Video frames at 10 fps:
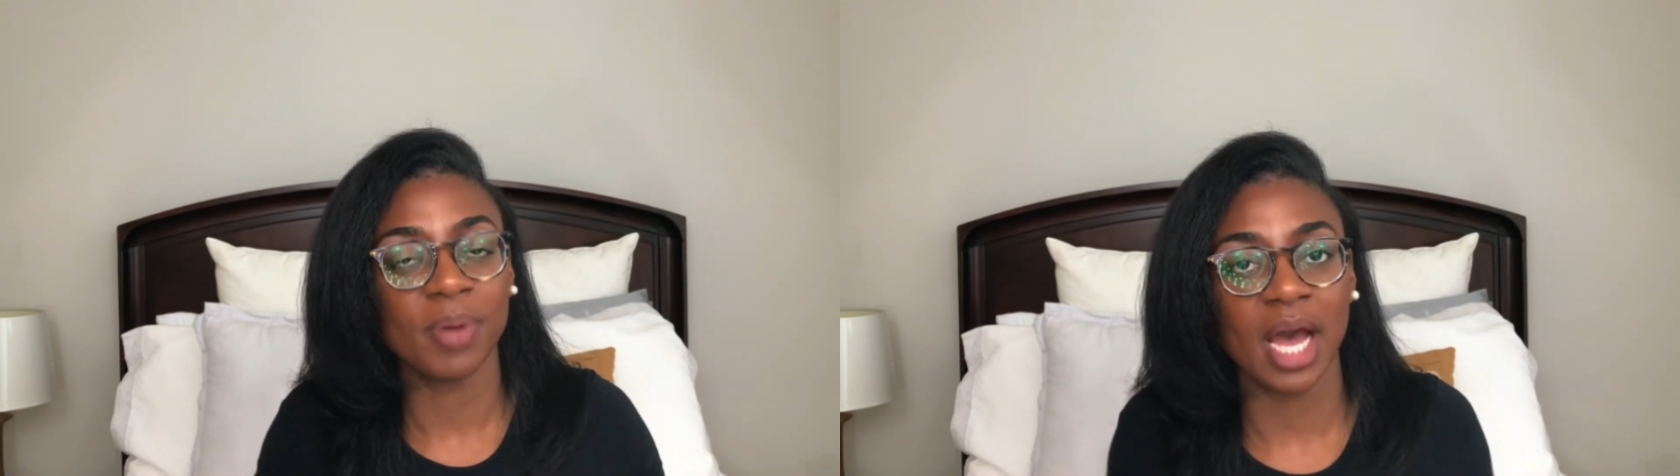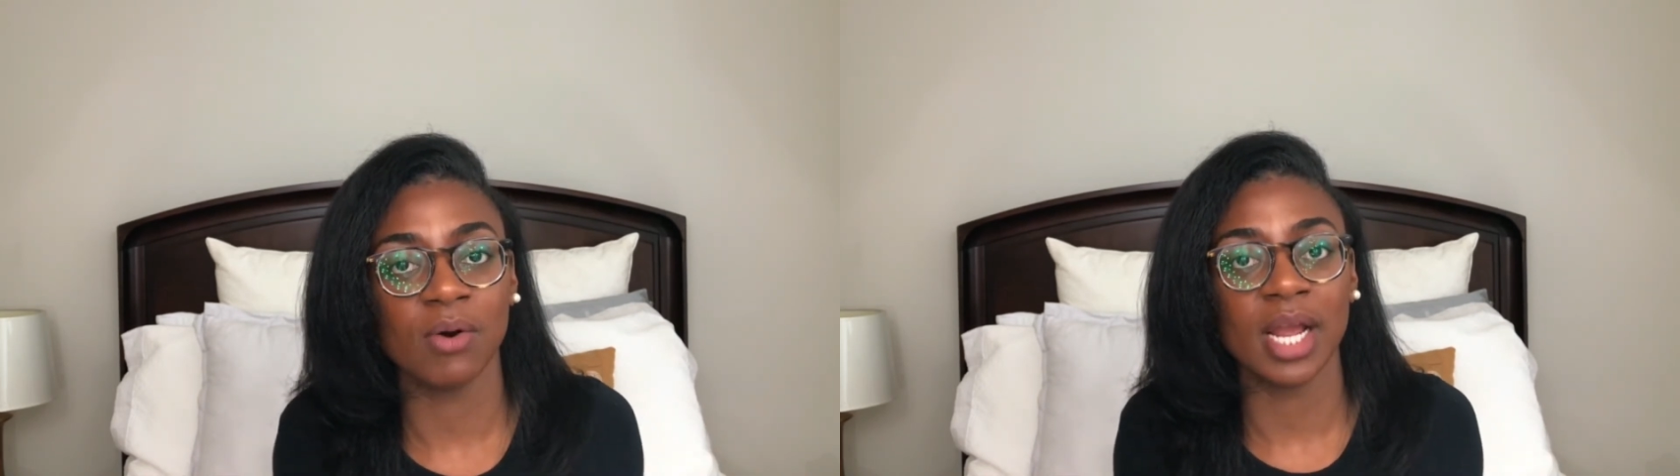
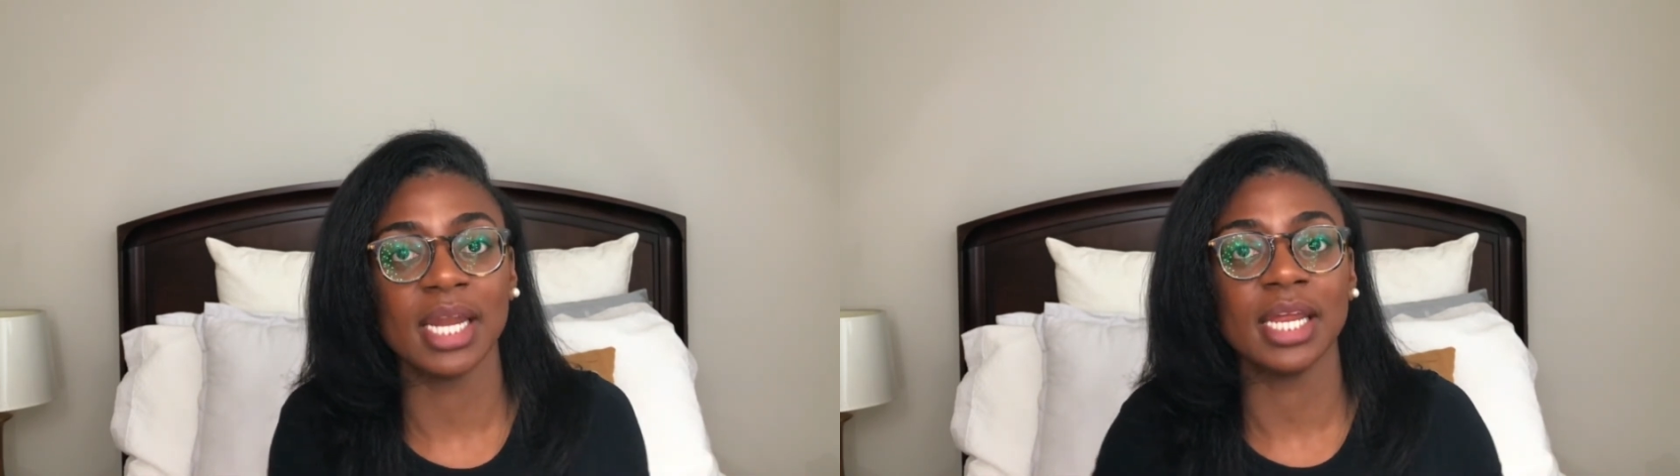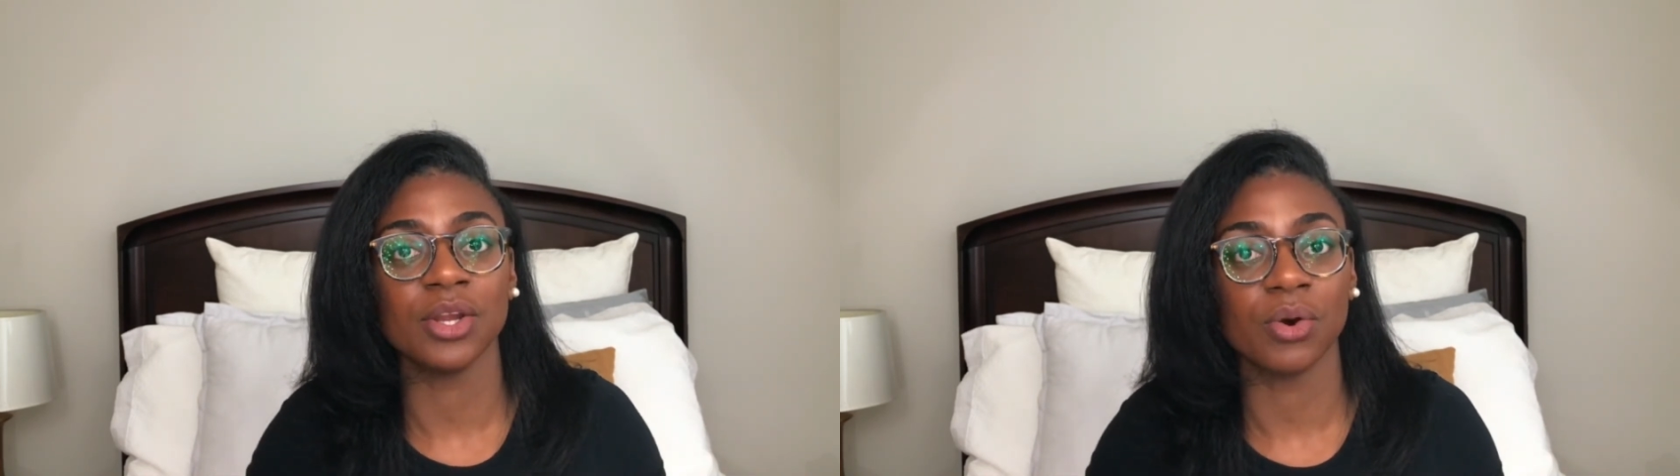power
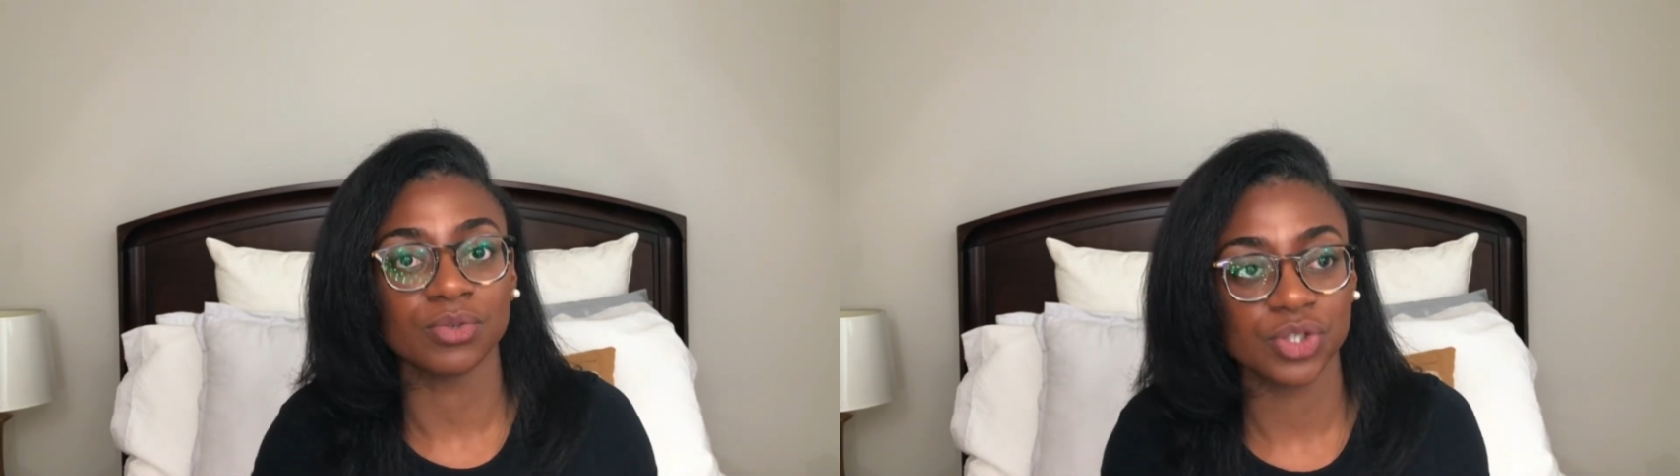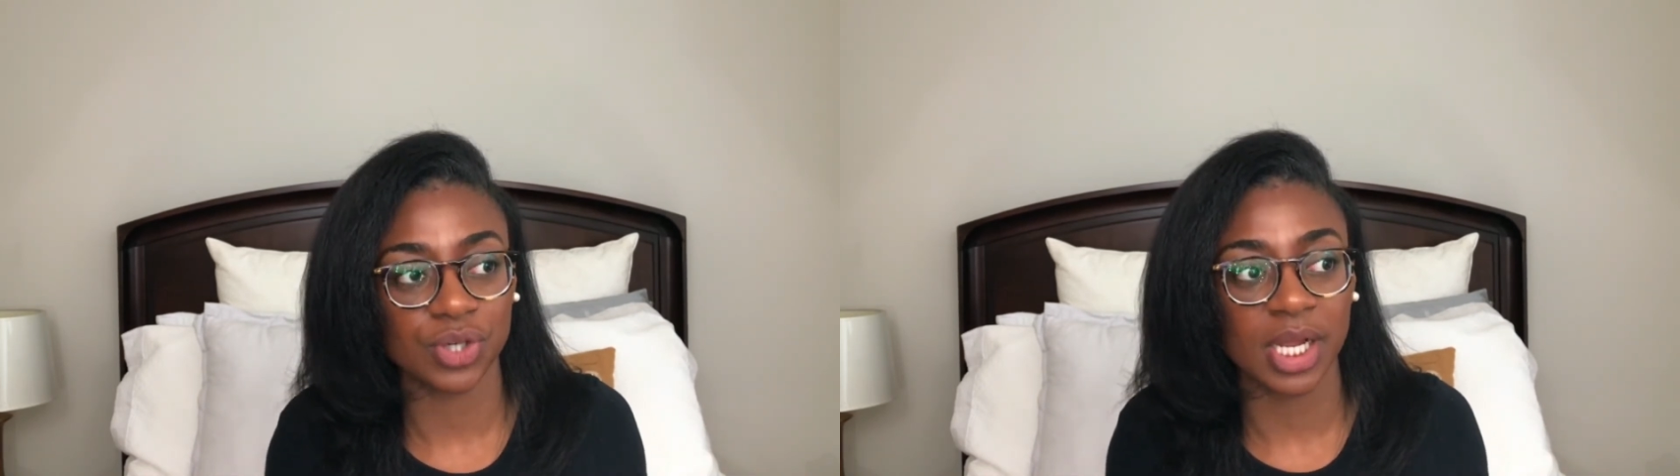and in your
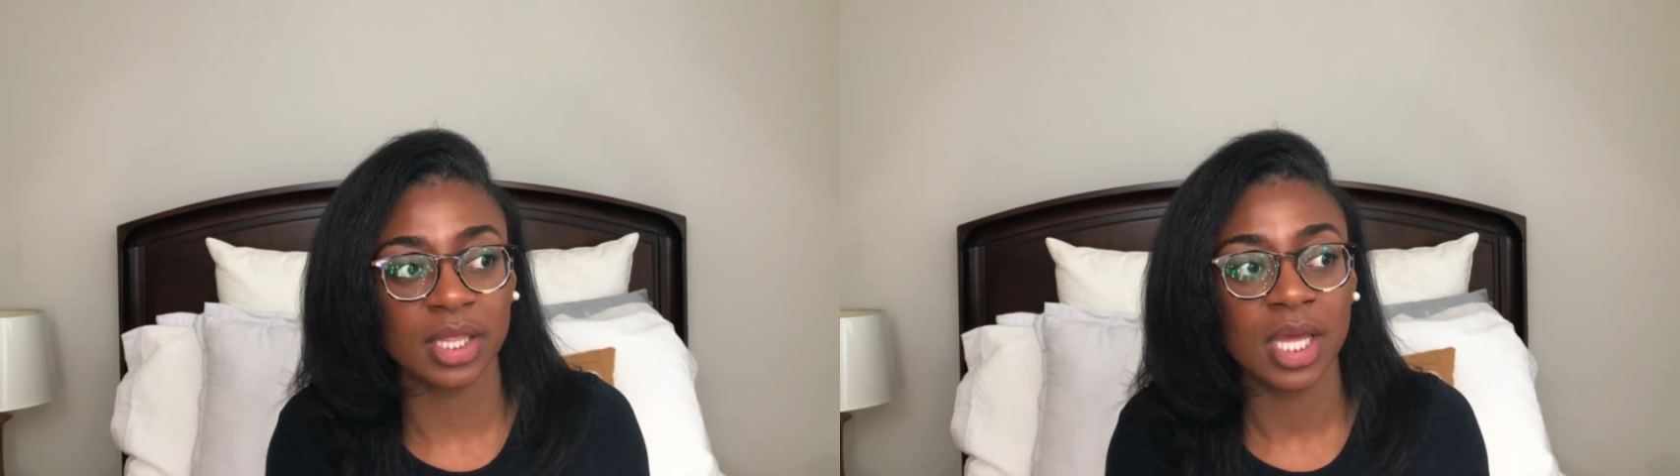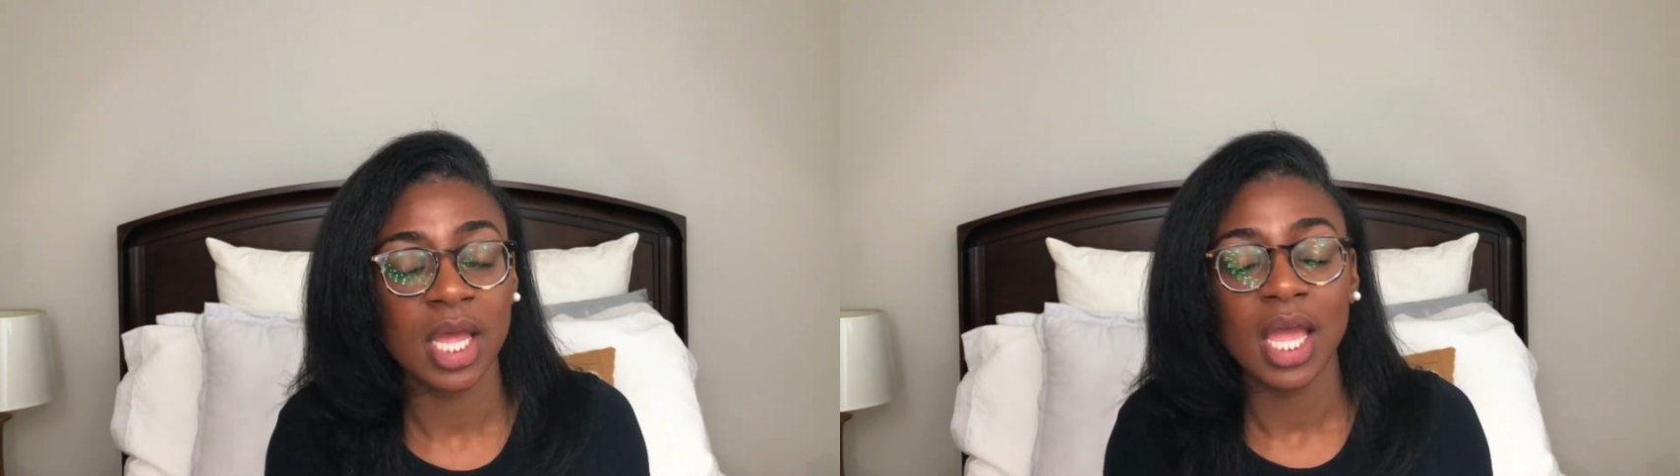own strength.